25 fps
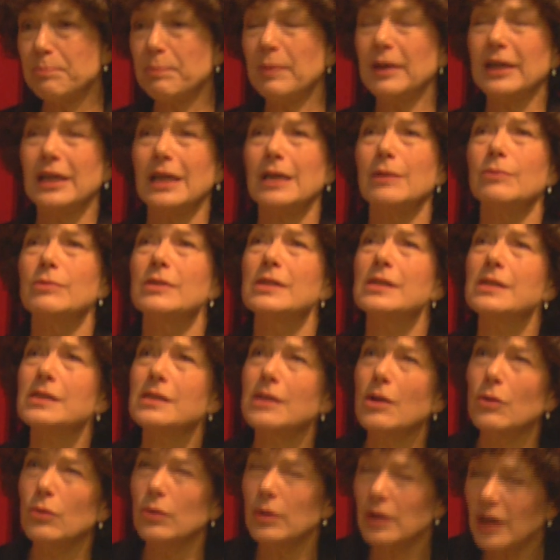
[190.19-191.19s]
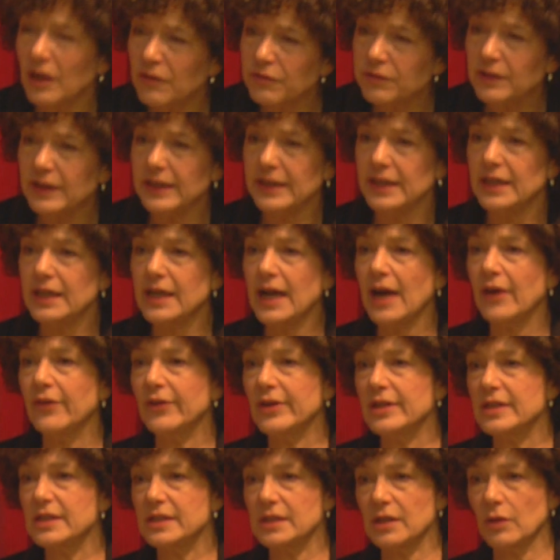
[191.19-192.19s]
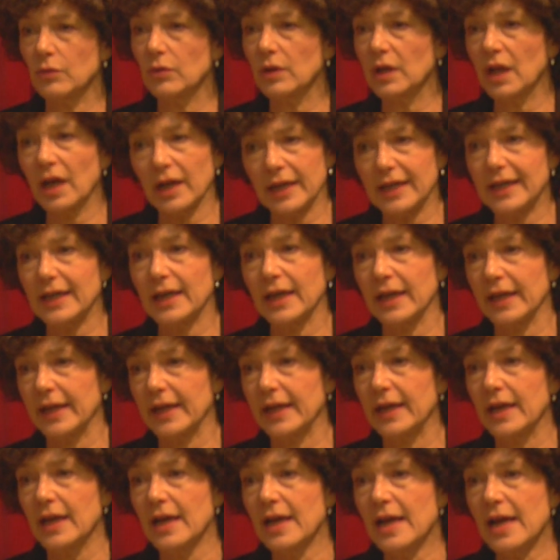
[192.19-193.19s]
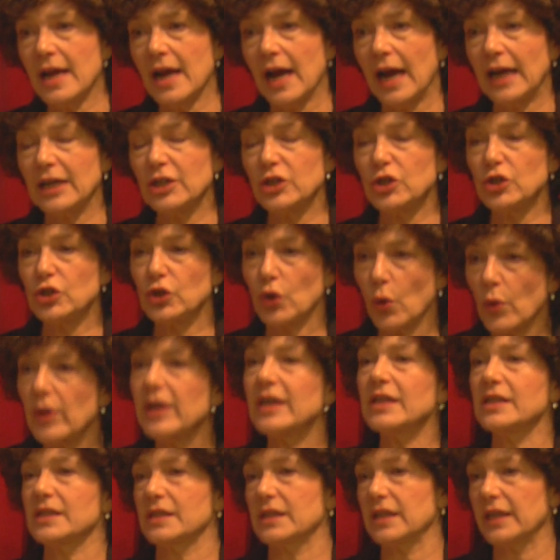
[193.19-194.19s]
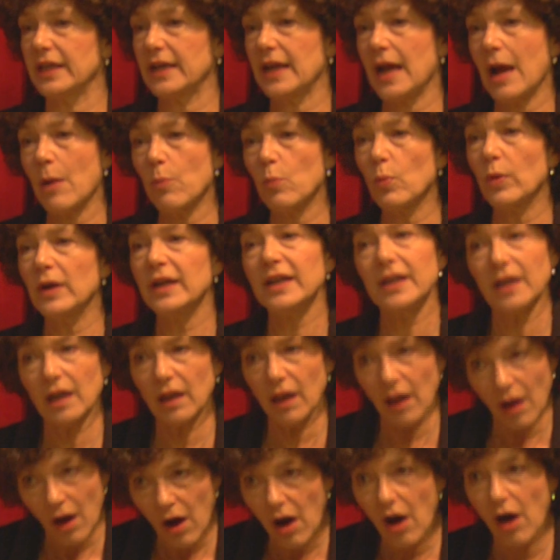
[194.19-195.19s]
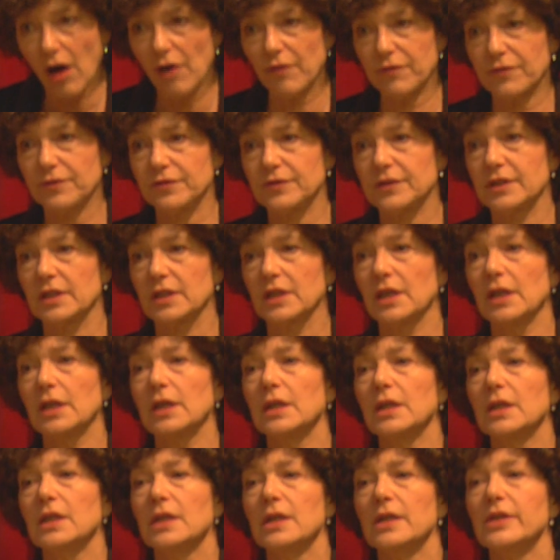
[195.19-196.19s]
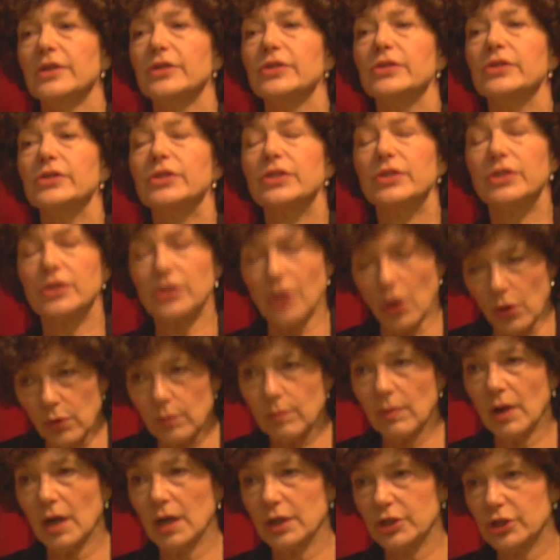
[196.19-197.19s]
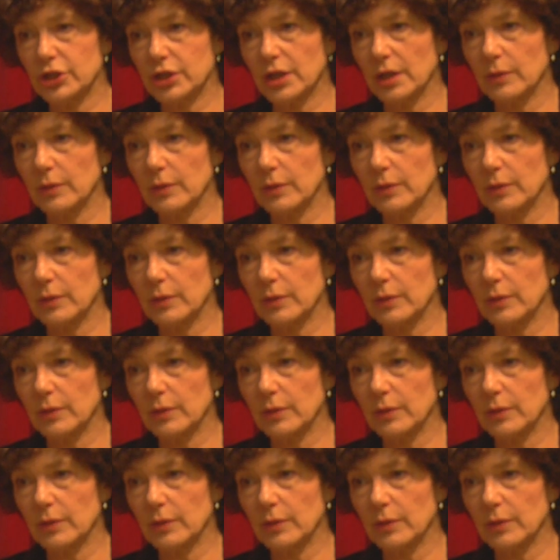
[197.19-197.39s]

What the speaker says: But he was so lovely. He carried it so lightly and joyously, and we laughed so much.